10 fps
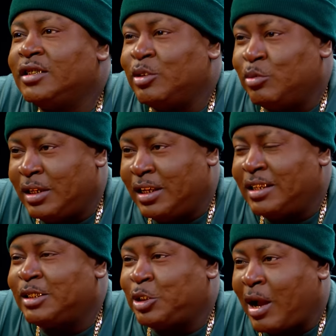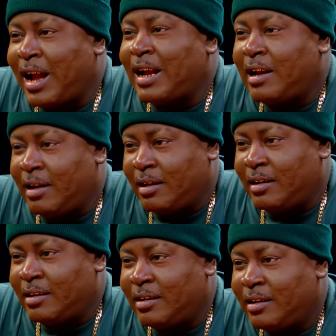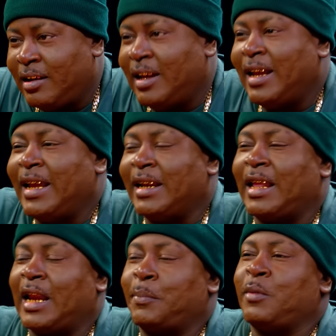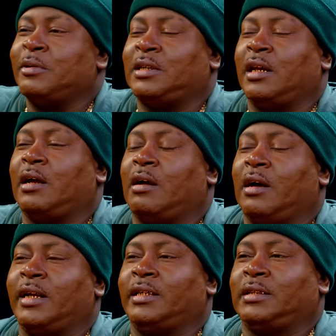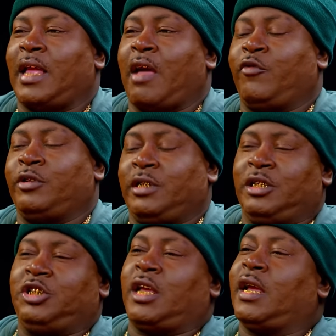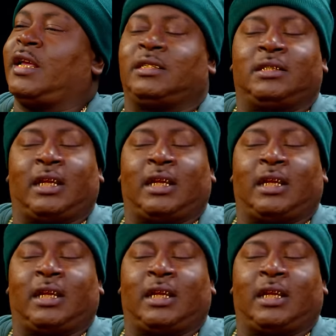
You need to try conch. And a lot of people say conch is an aphrodisiac. Is